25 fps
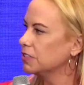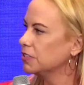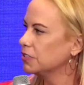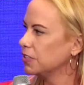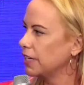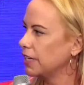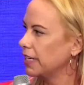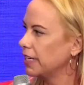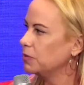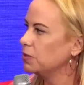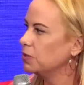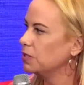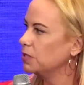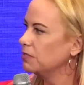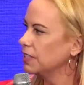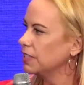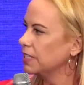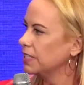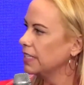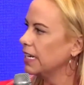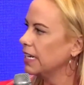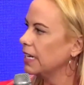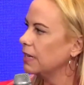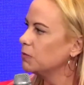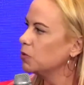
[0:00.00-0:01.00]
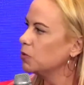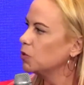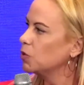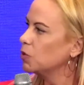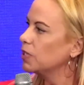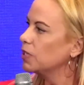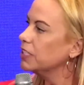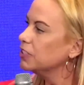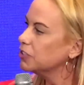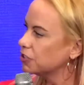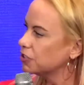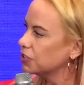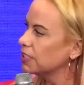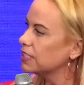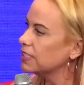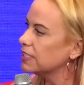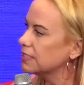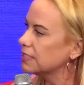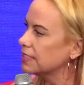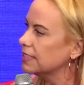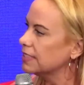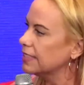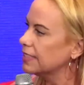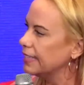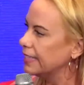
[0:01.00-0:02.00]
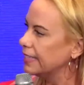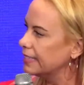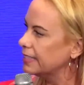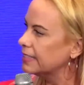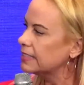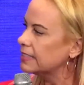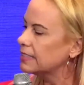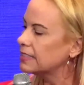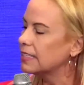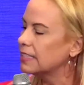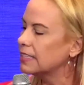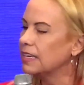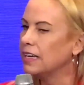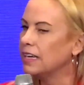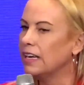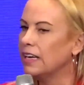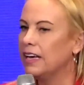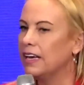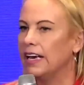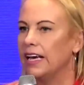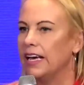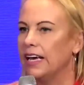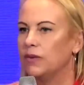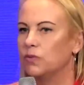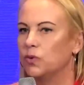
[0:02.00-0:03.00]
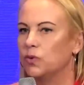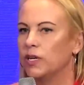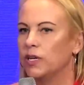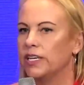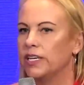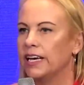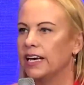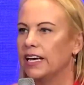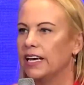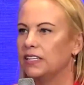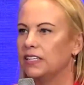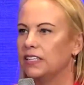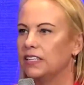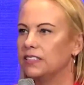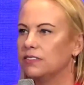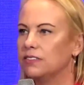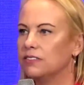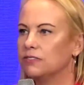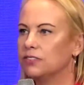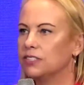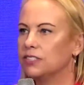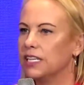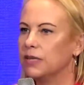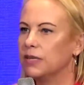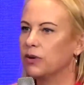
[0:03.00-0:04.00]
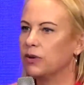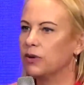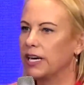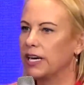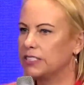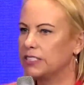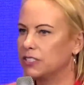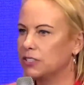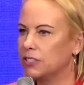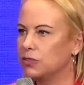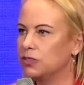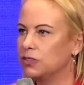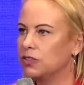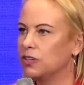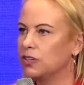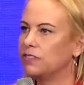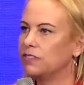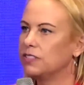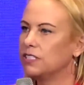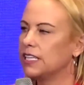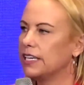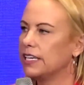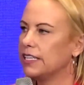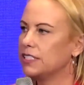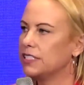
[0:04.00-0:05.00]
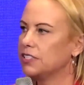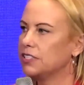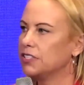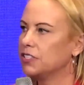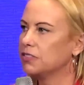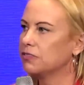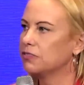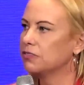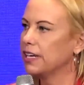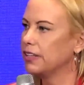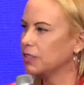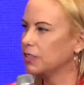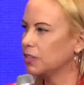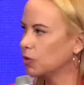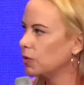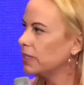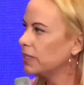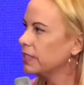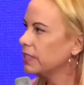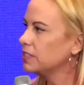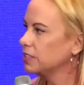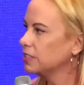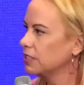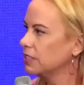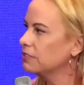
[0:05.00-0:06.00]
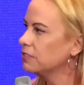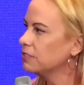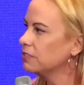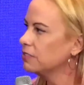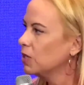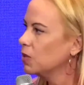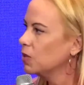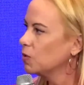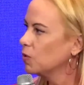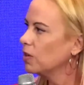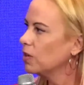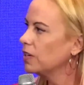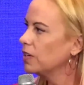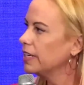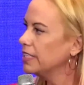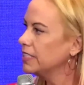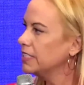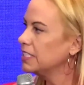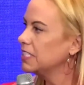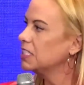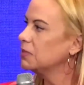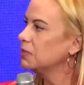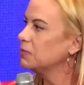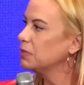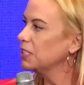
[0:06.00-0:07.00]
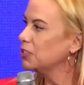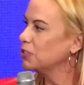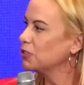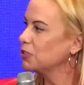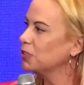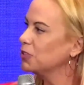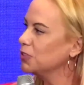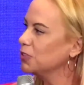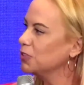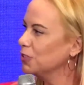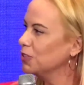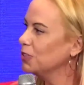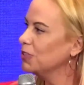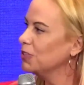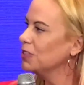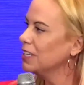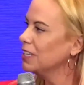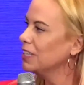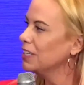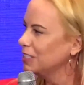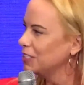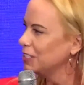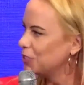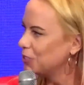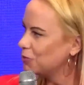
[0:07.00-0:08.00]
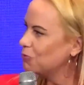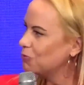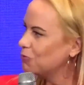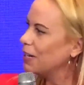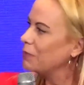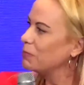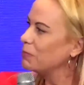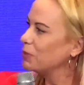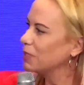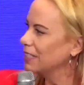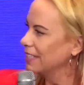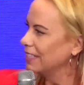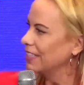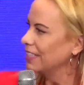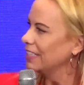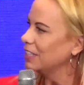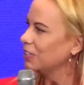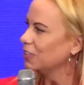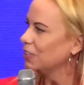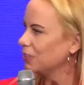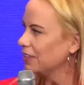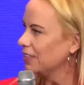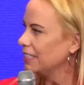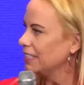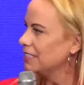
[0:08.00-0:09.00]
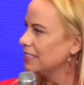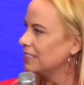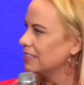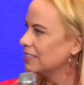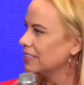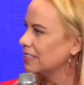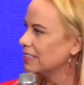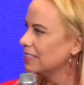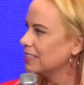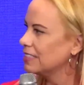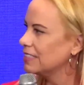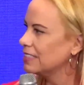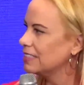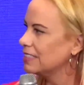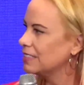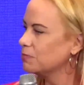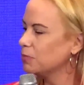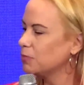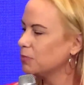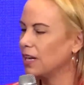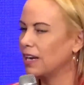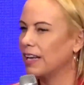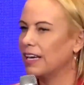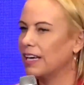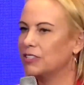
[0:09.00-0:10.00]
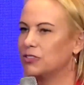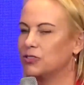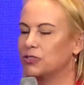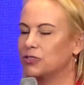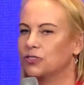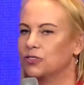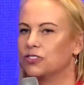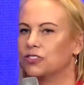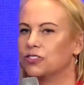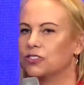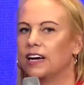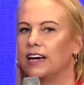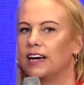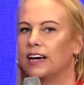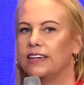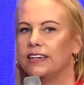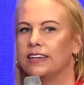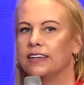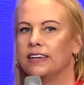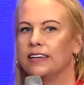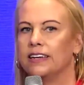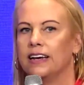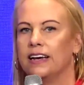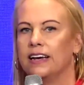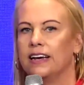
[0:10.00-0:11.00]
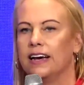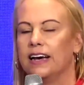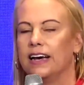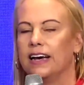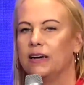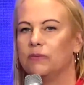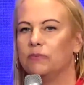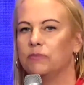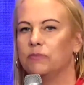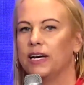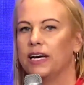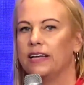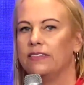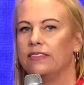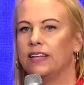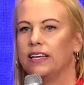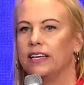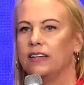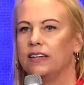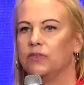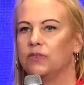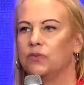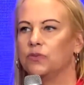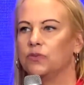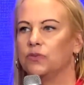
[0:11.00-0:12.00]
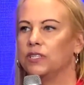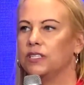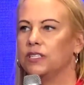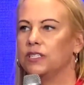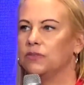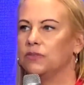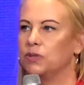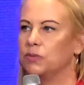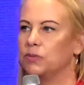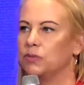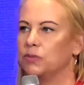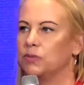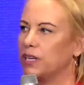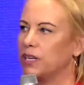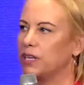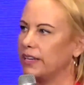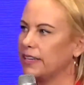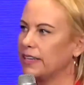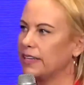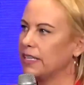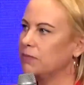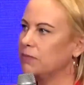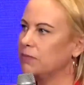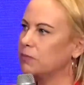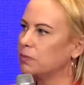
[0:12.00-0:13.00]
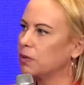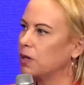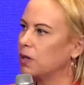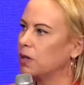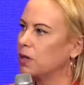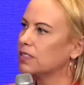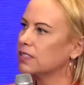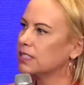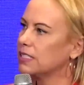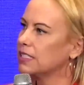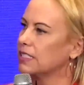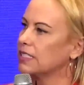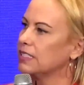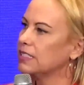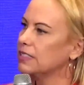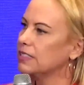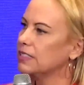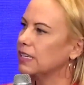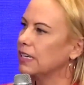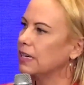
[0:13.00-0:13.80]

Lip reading: trade with Vietnam or interested in it. And we had really practical conversations around the question of what needs to be true to rapidly increase this bilateral trade. And then we put out a heap of policy